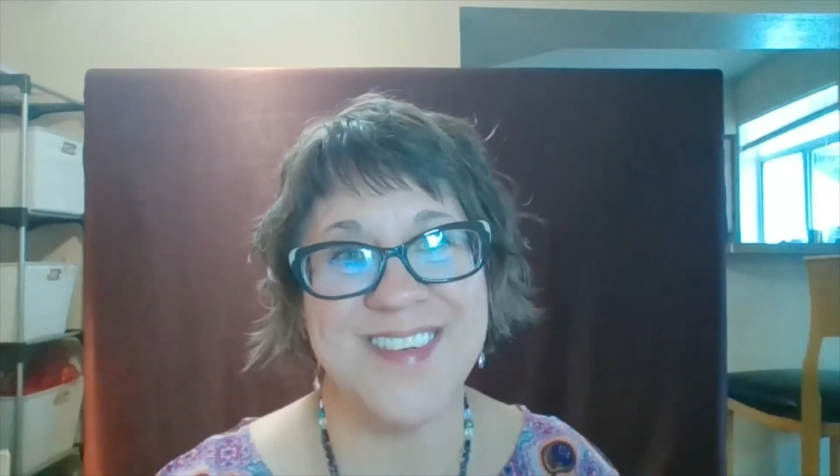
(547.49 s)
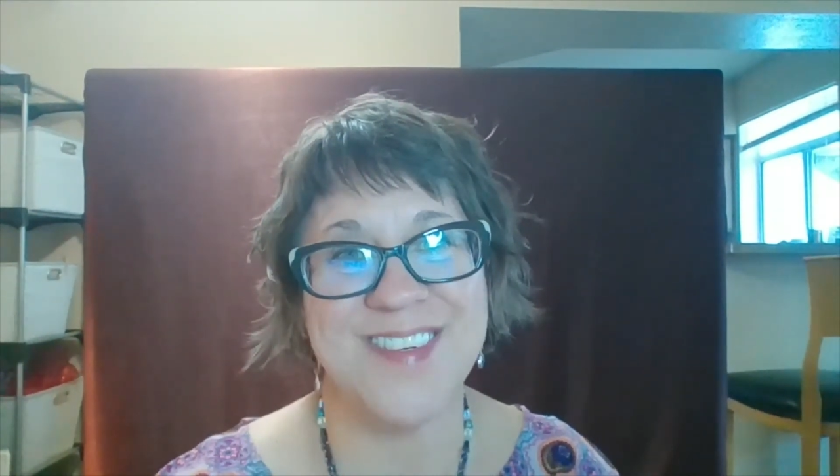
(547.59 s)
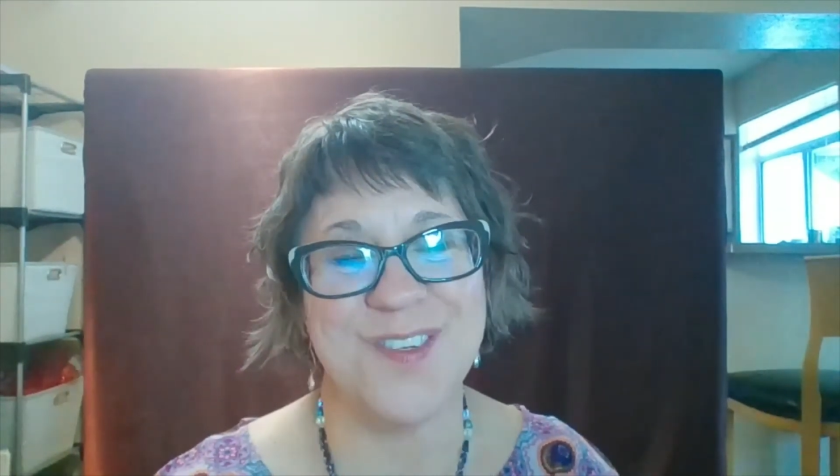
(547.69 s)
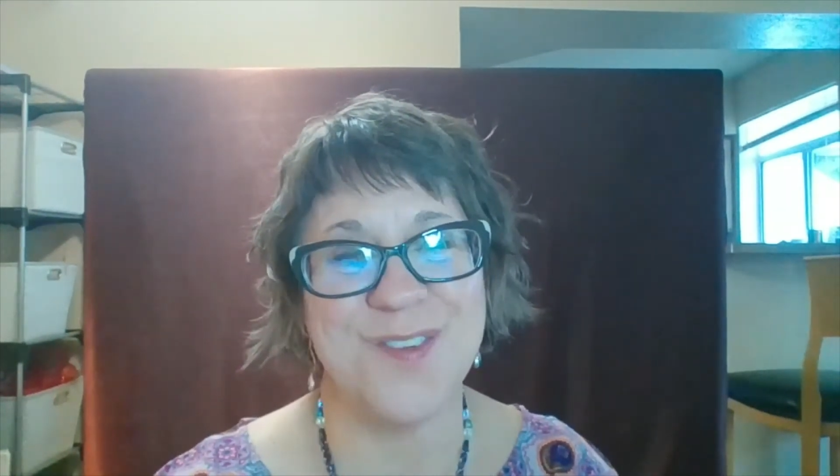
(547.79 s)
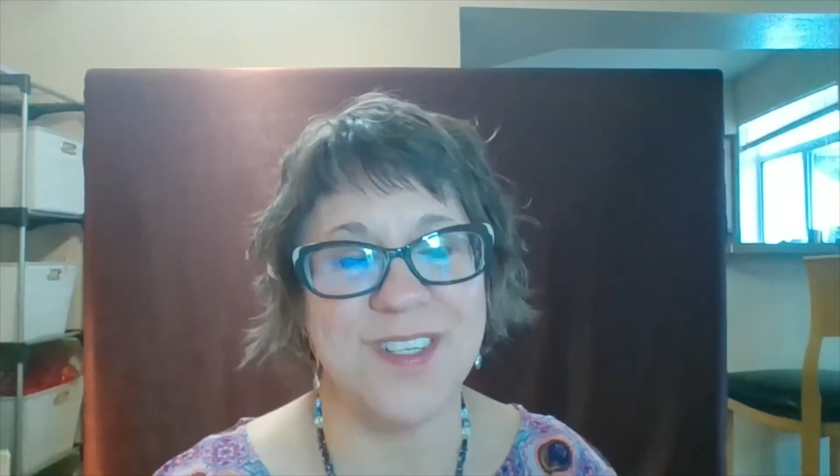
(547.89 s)

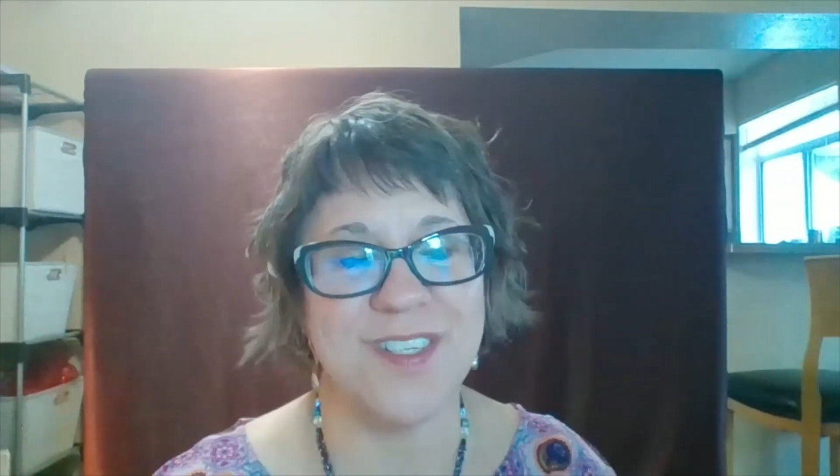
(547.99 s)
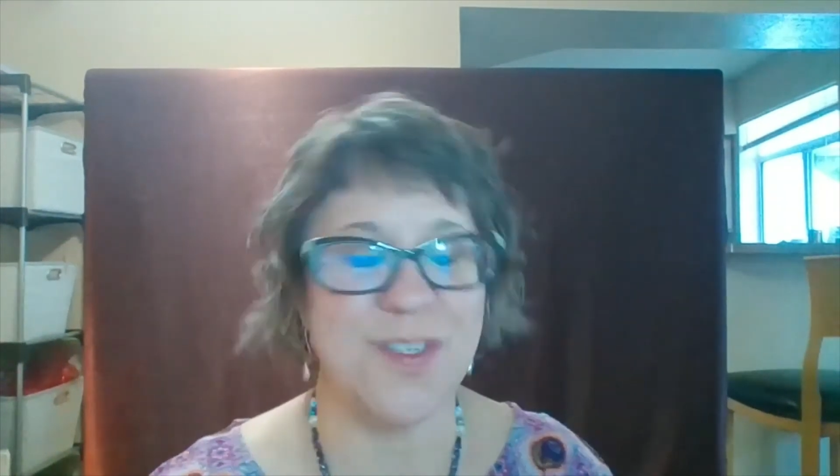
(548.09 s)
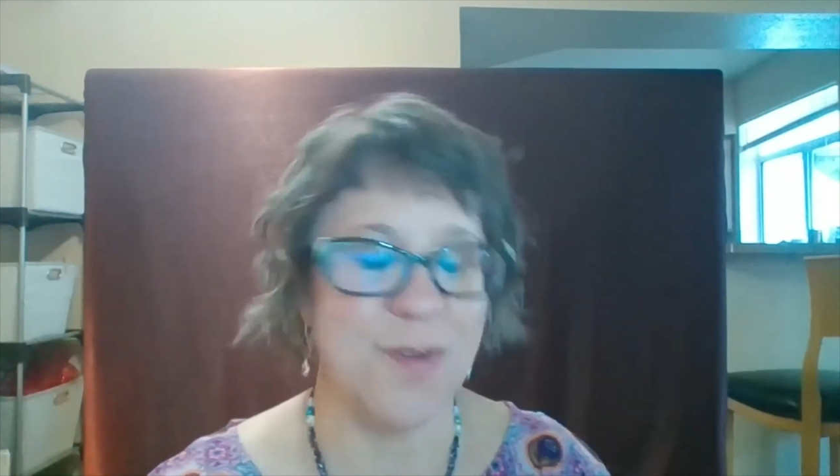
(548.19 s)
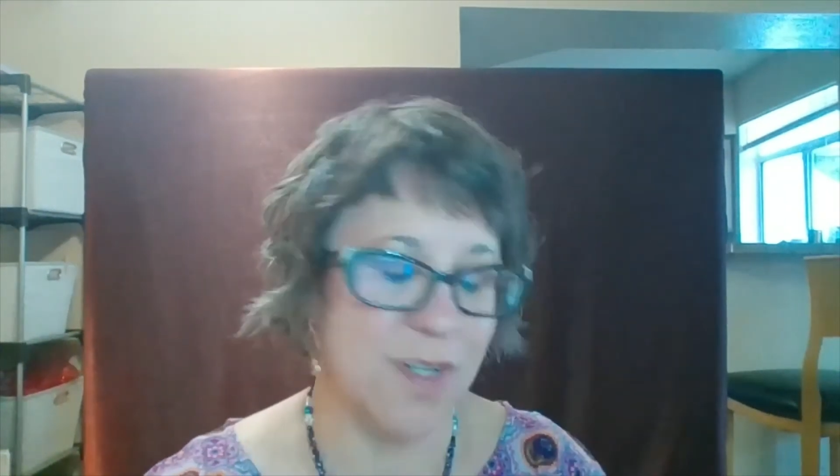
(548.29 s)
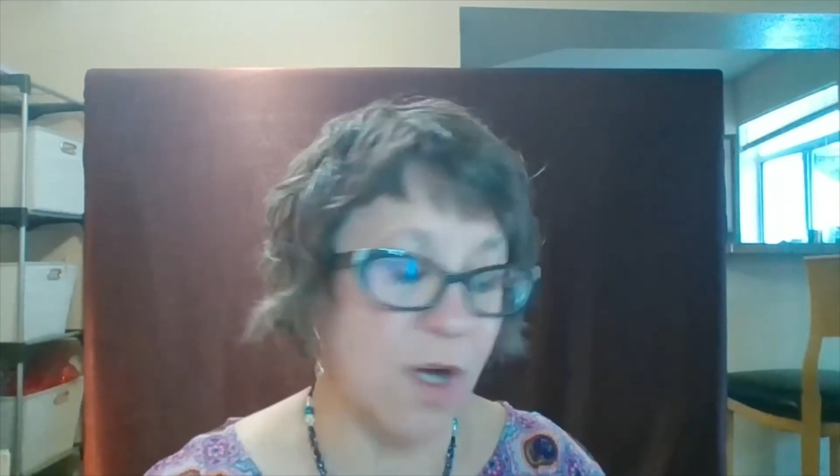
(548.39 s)
to listen
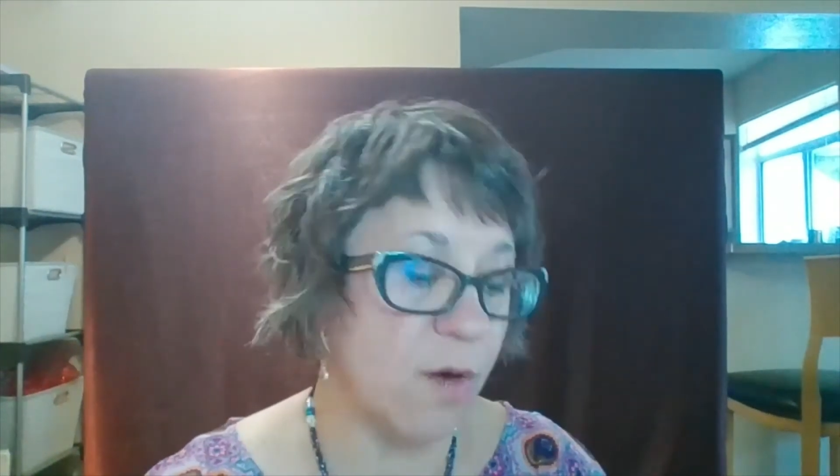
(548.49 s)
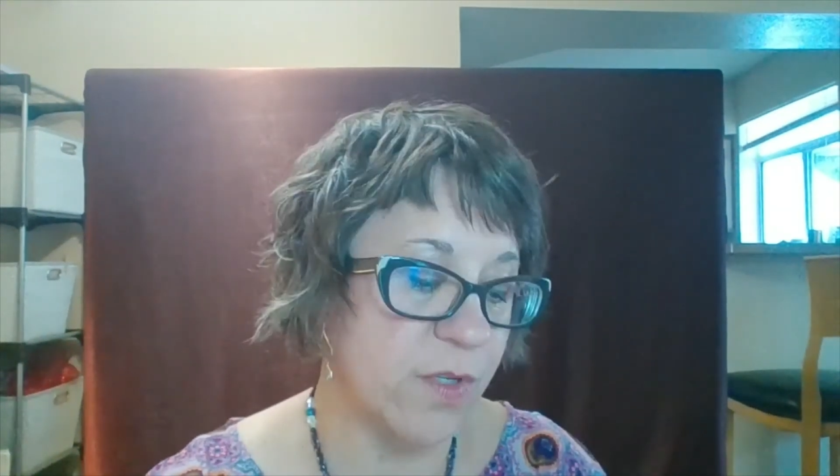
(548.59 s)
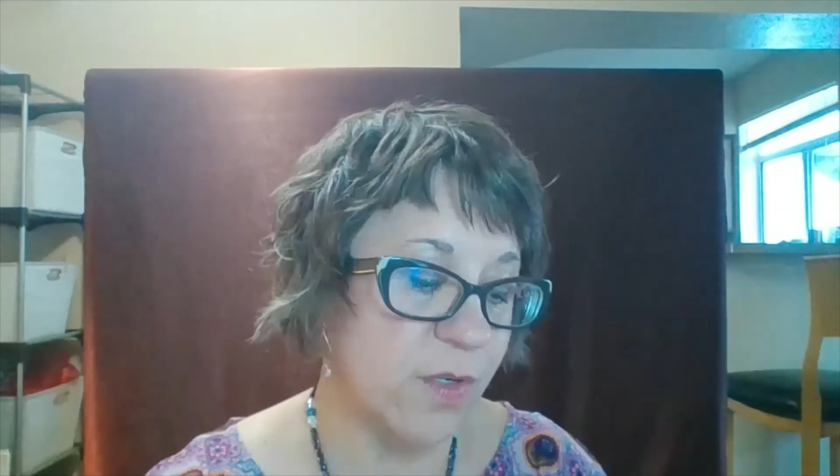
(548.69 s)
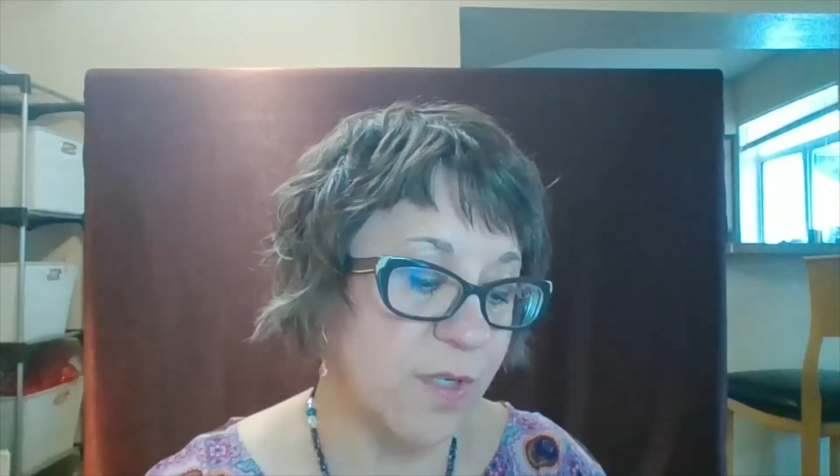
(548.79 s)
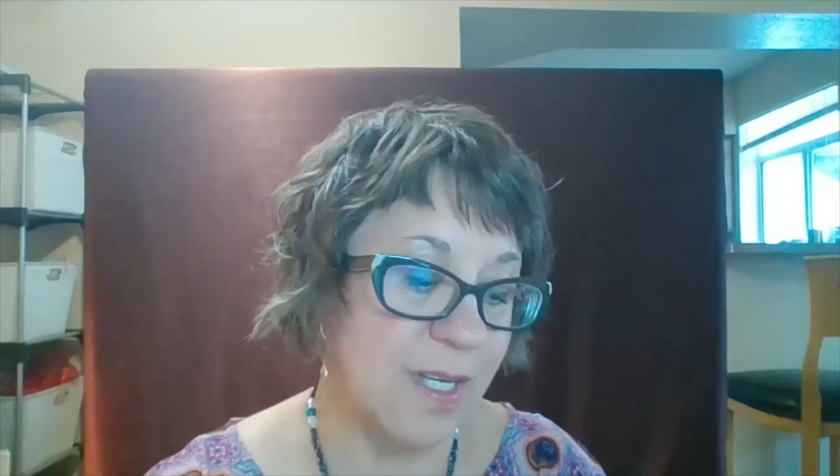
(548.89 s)
to in the car
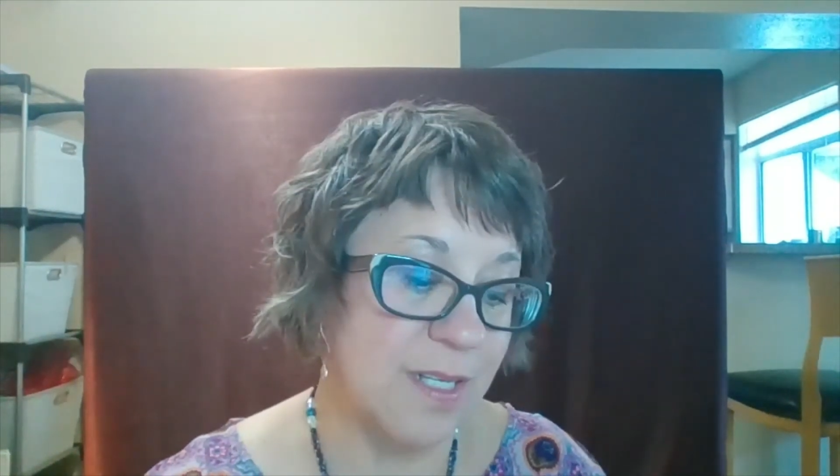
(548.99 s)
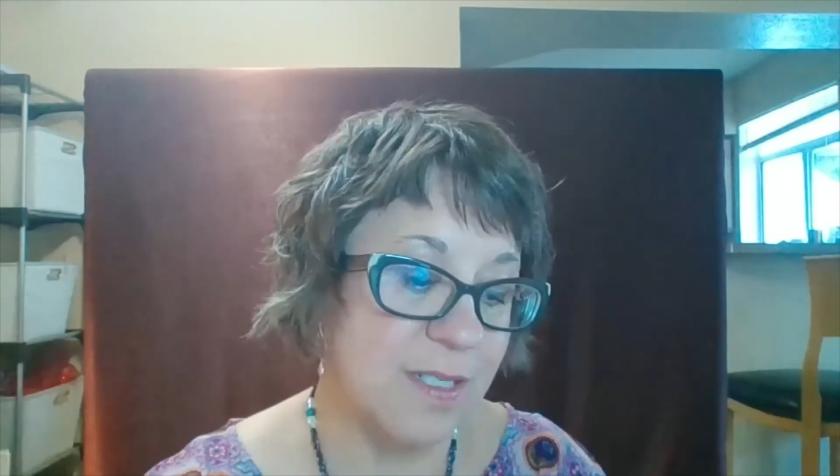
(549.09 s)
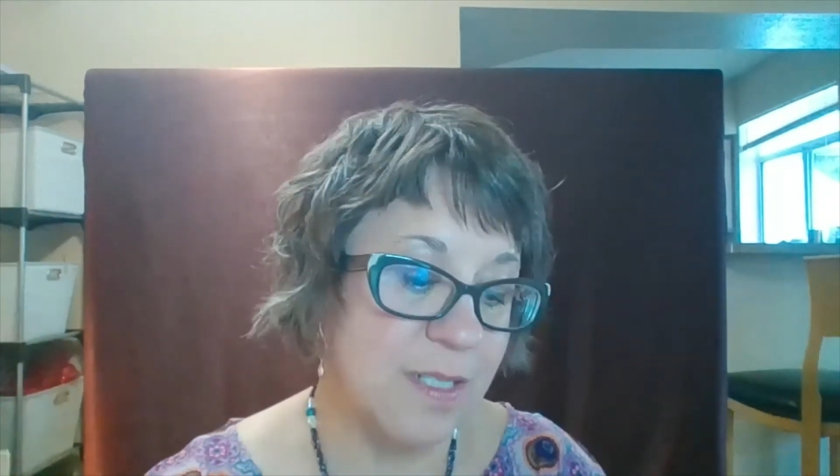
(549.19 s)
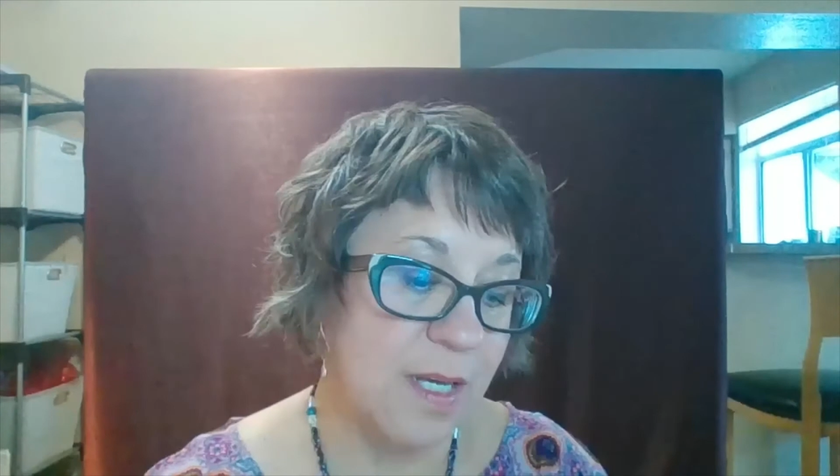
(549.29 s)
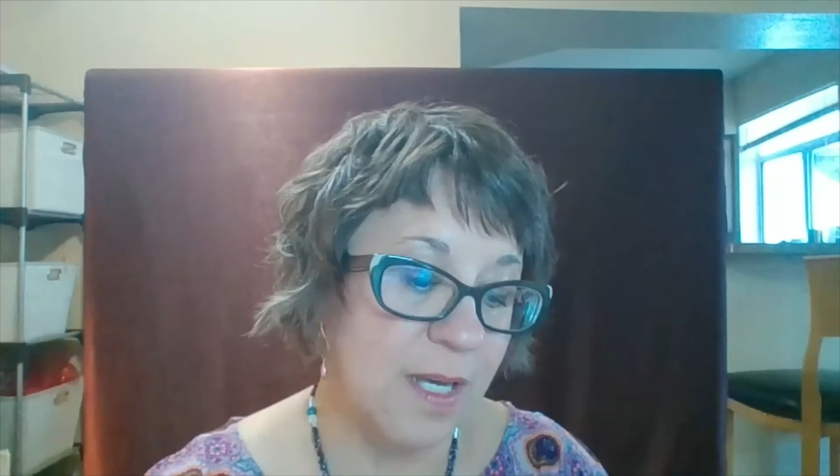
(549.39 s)
with your kids.